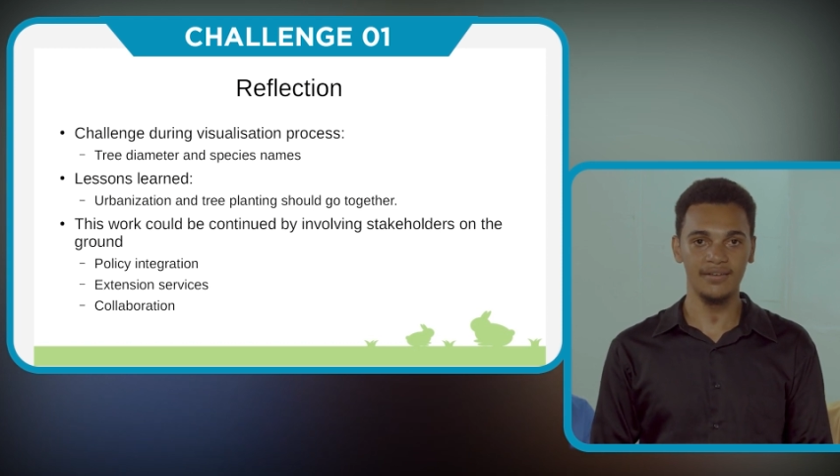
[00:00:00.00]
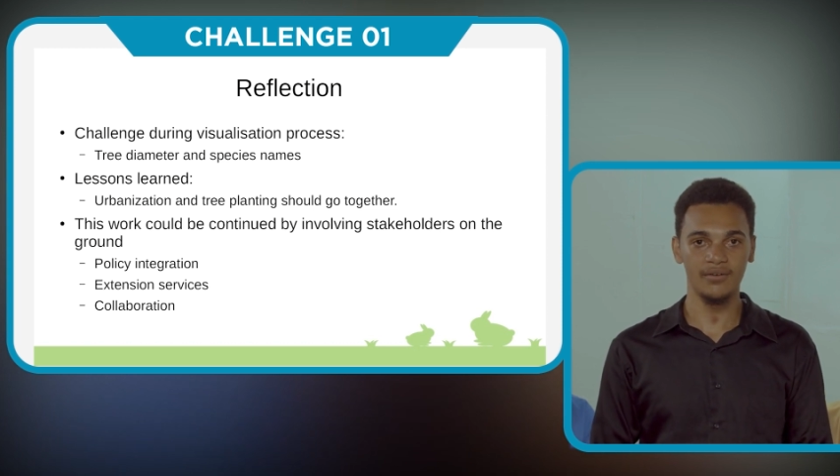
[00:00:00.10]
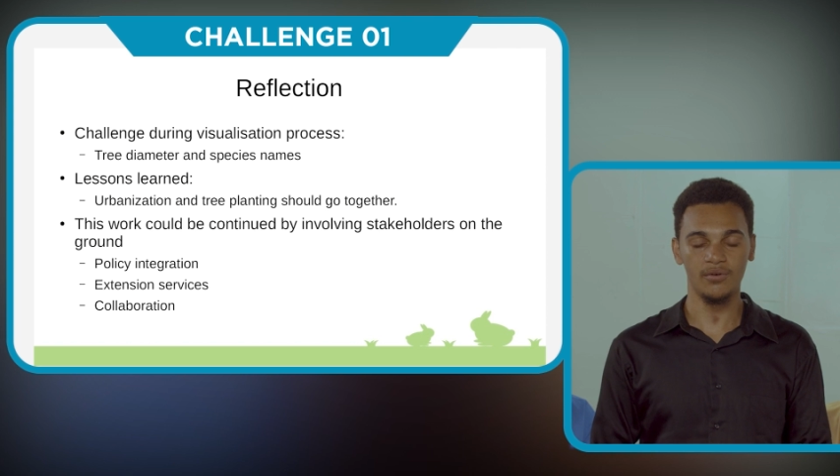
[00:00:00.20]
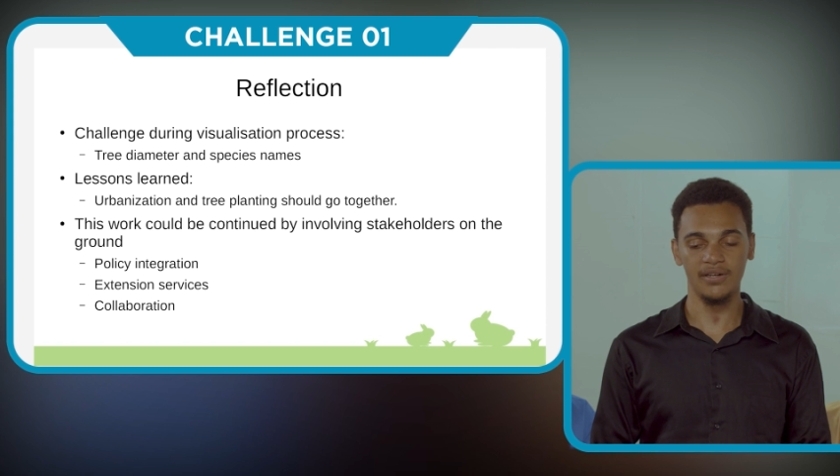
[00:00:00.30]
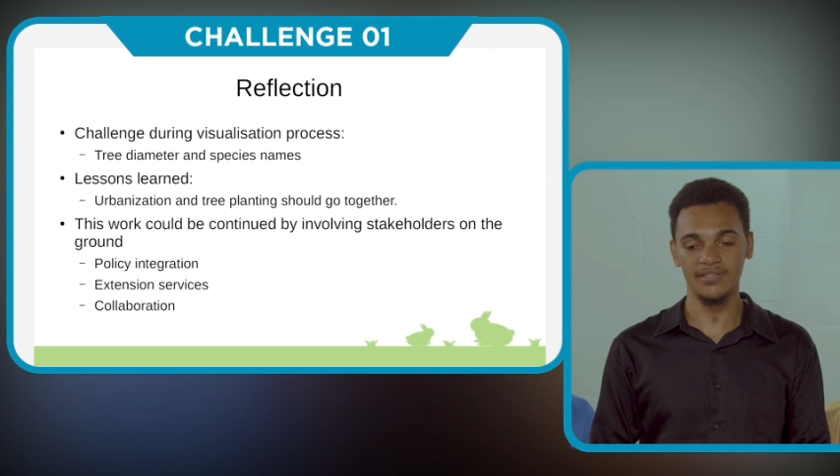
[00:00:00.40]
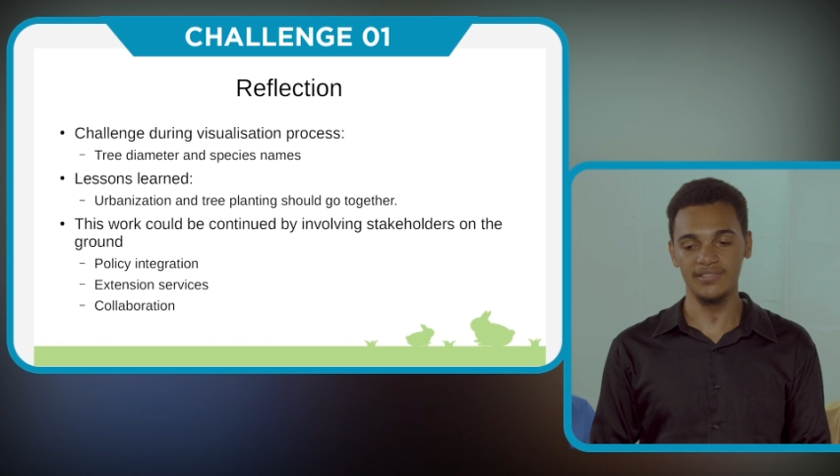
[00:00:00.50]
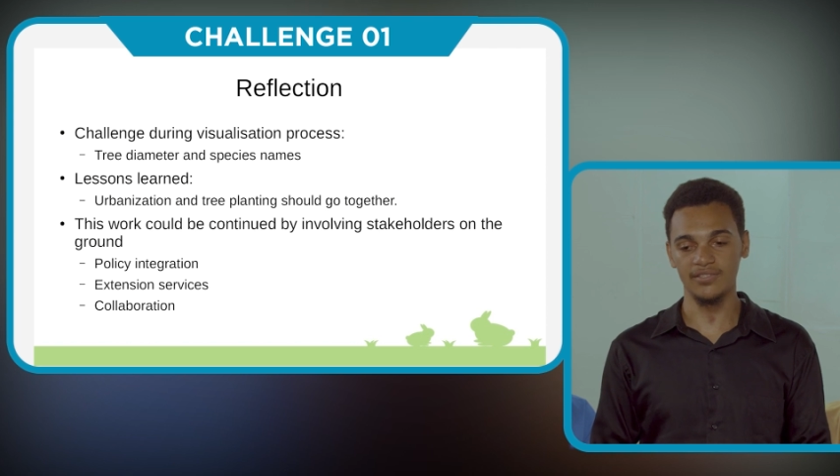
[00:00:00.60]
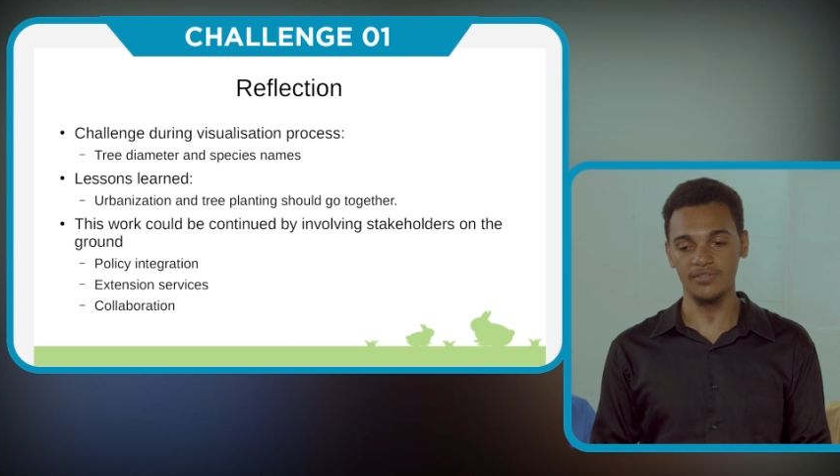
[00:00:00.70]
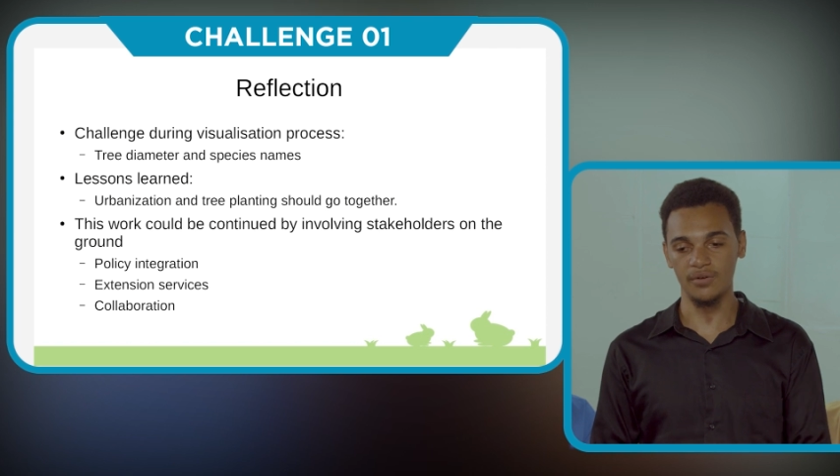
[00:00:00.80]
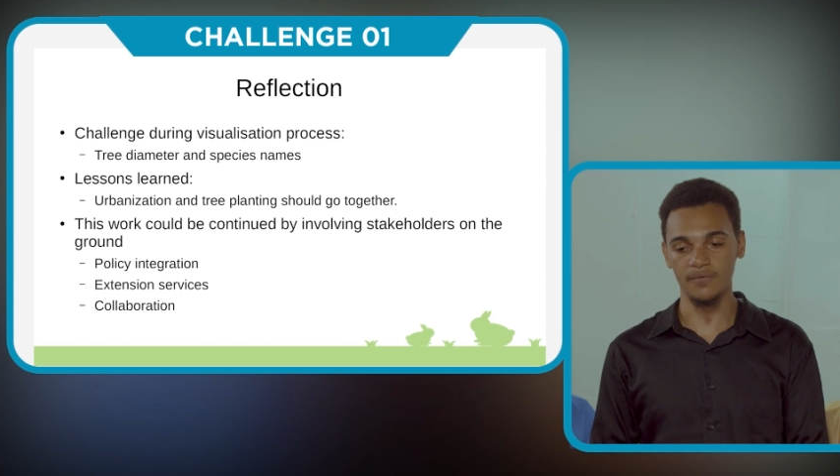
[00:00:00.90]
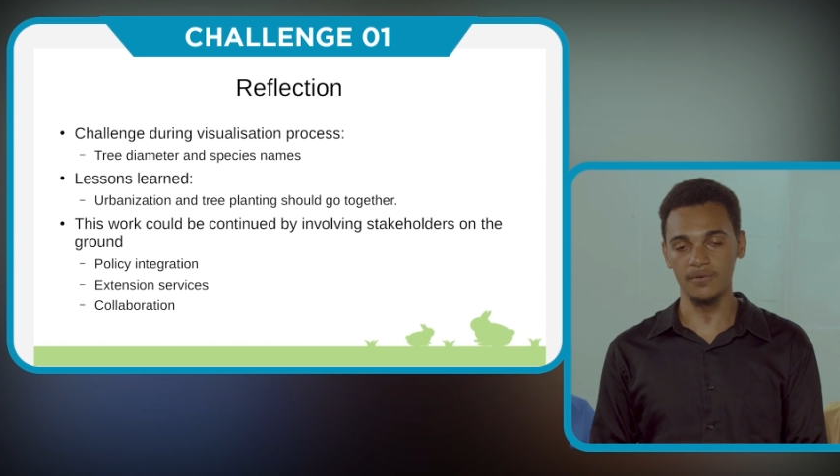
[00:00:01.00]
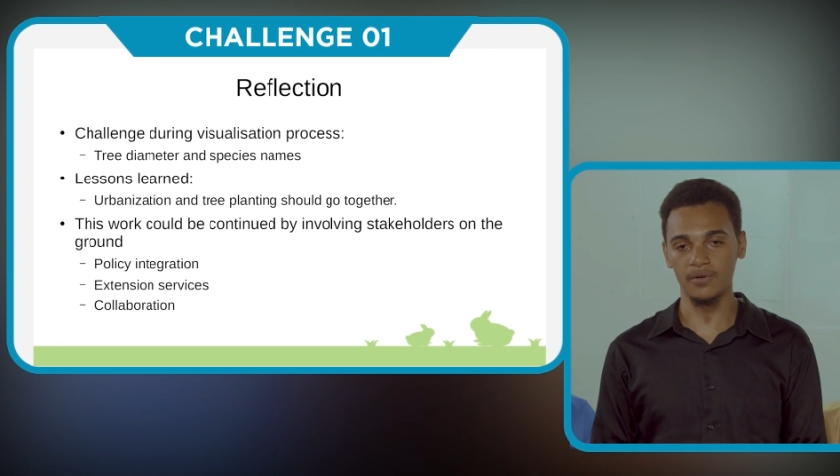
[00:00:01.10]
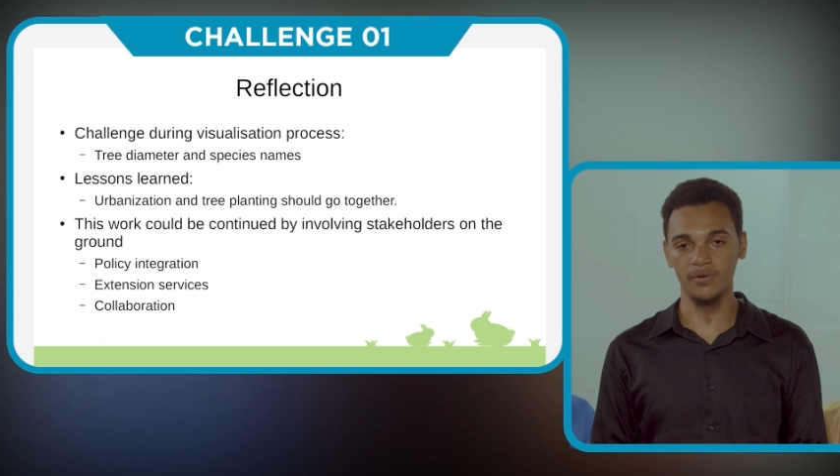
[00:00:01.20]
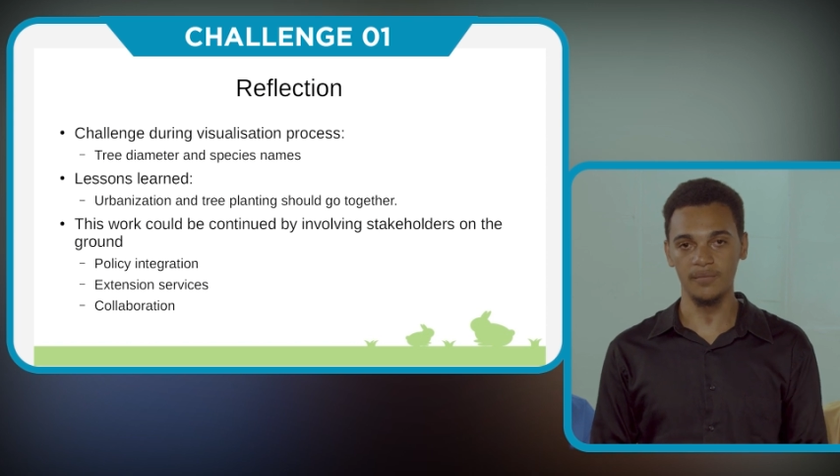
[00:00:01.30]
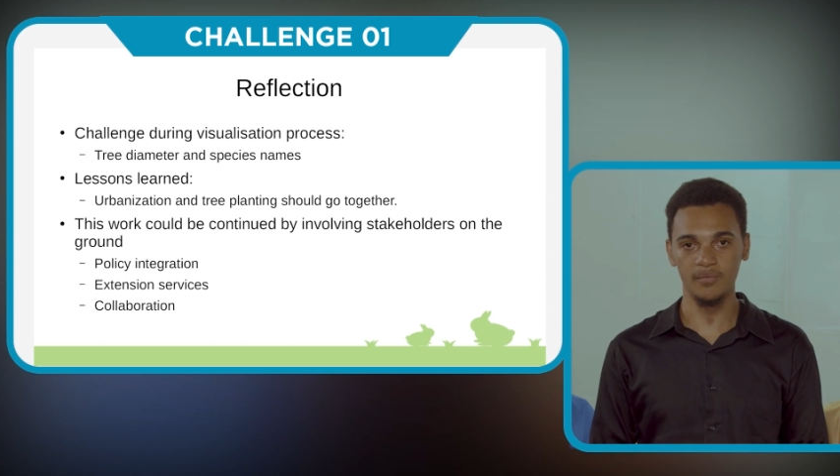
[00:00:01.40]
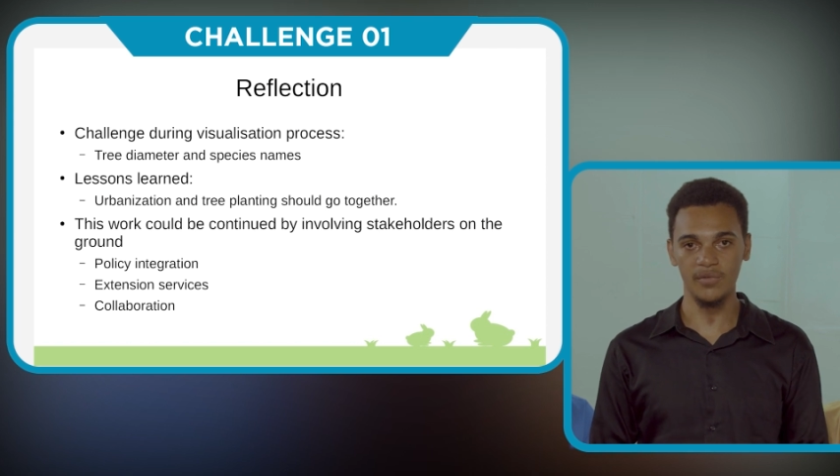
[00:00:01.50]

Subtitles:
or let us just go for